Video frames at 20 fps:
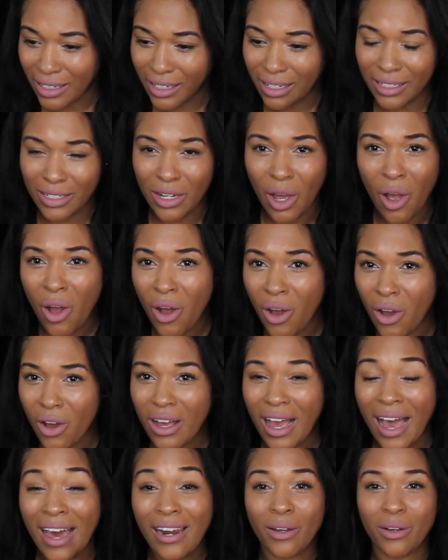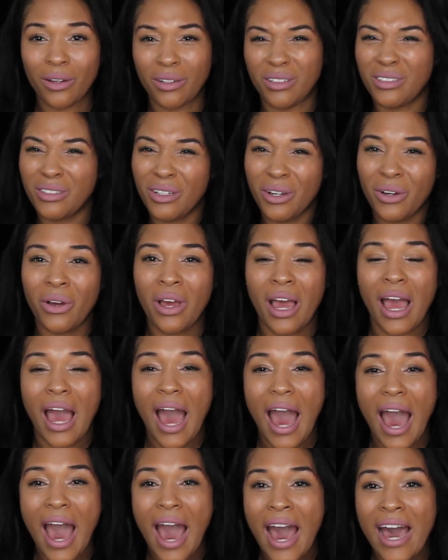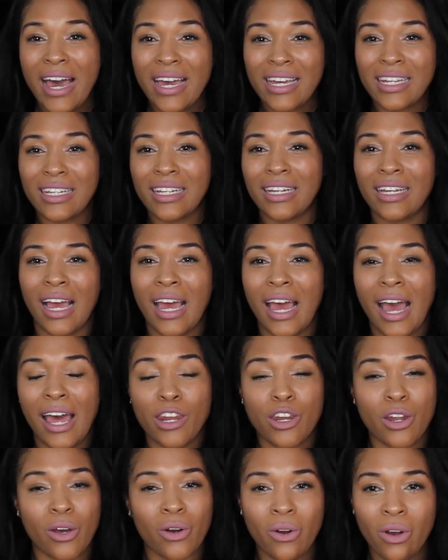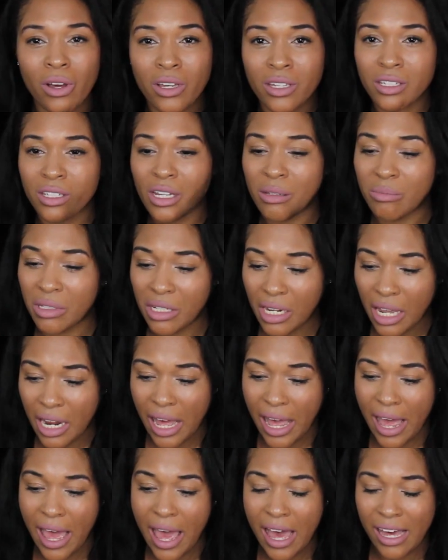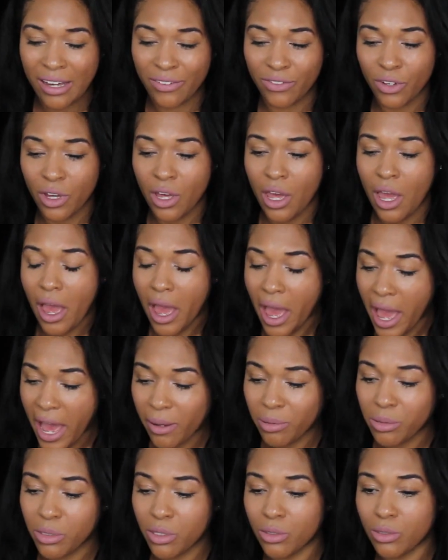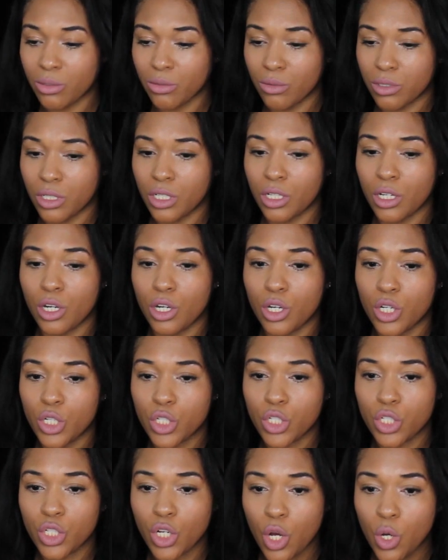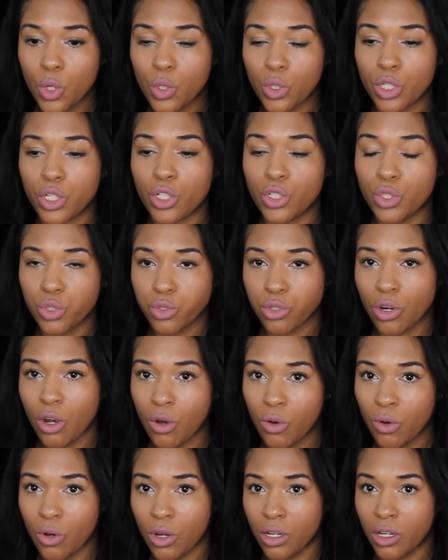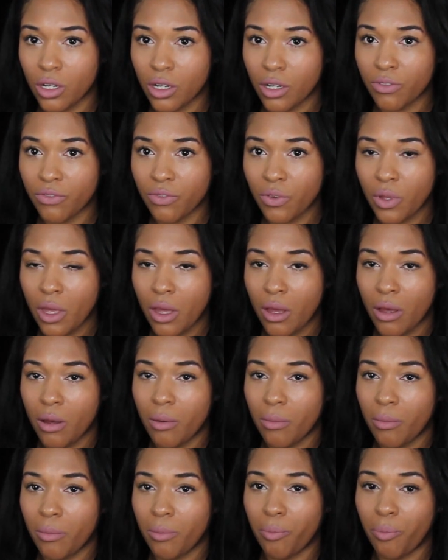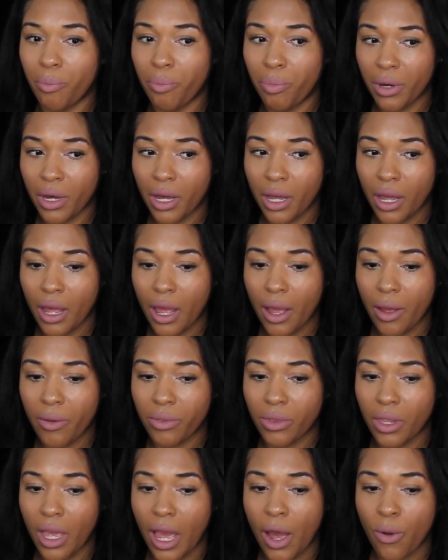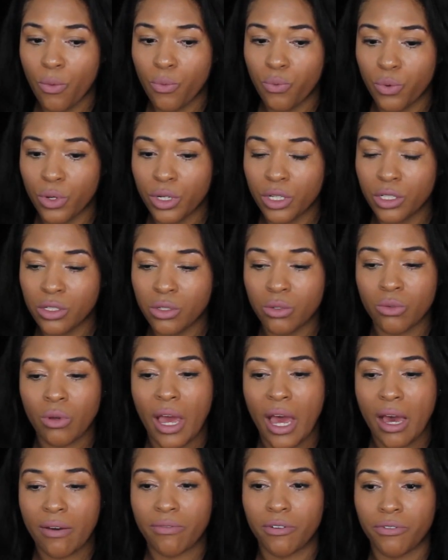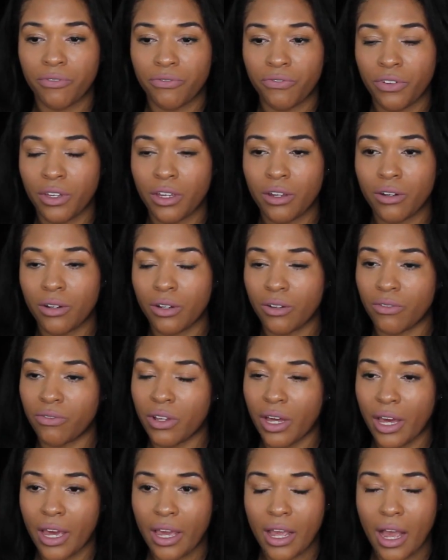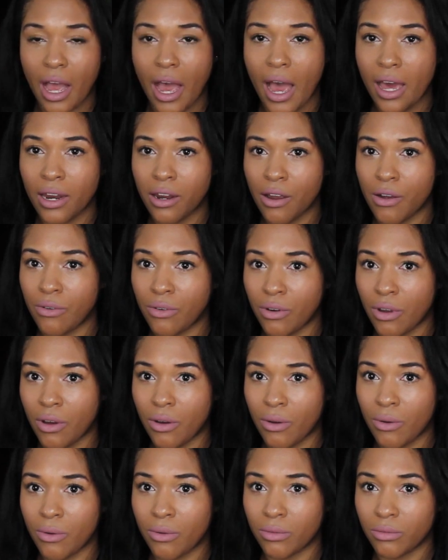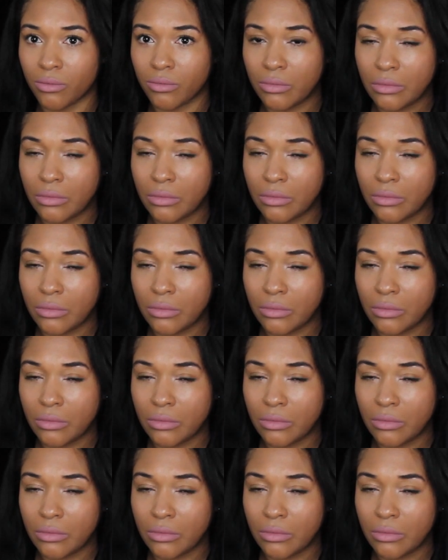a dog. I don't, you know, I know it's something that I have absolutely no control of. But I really do have a fear of, like, I don't know